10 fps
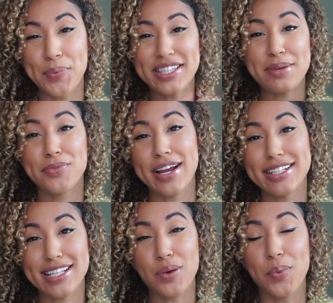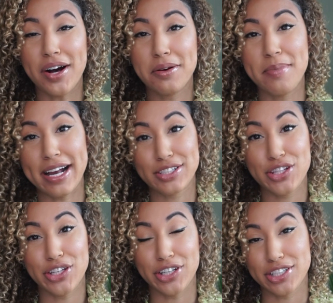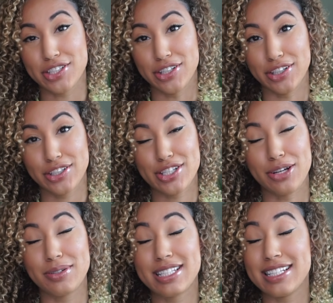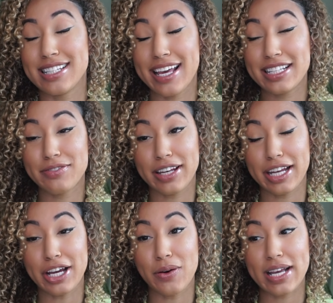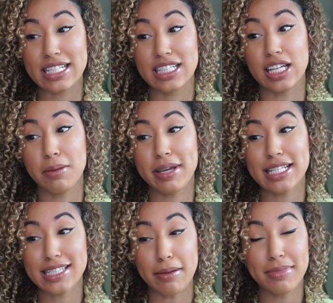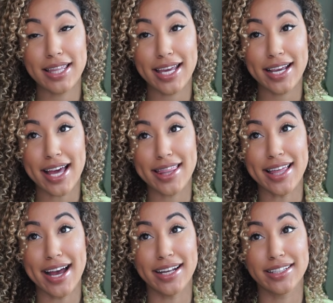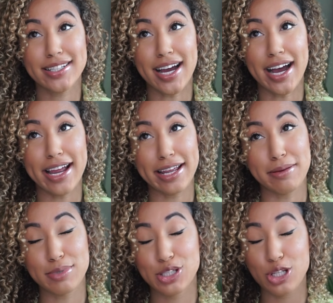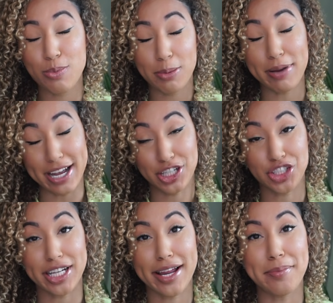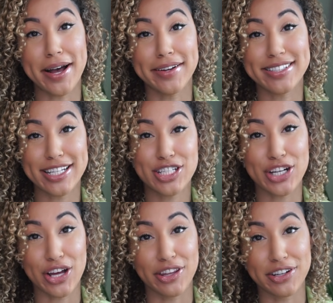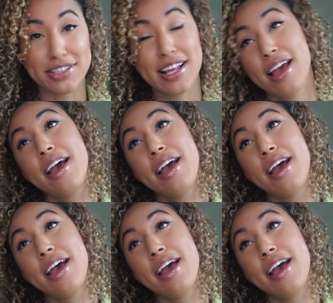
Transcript: What's up, friends, and welcome back to the Nurse Nook. So today's video is gonna be something that I am super passionate about teaching others